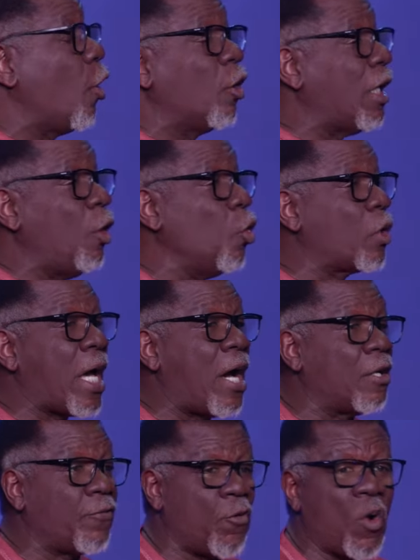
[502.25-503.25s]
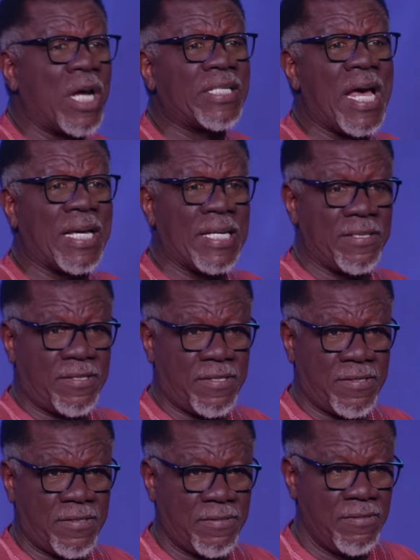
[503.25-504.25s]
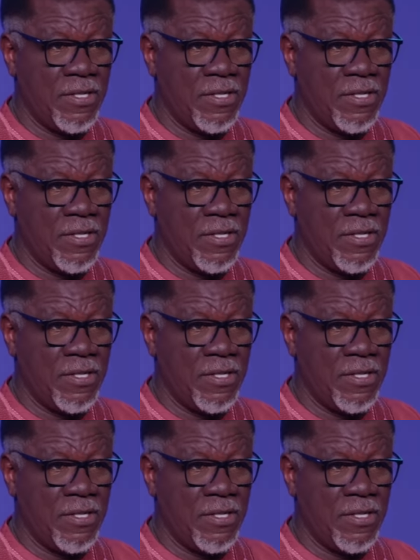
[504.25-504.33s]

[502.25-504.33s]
on the lookout for attackers,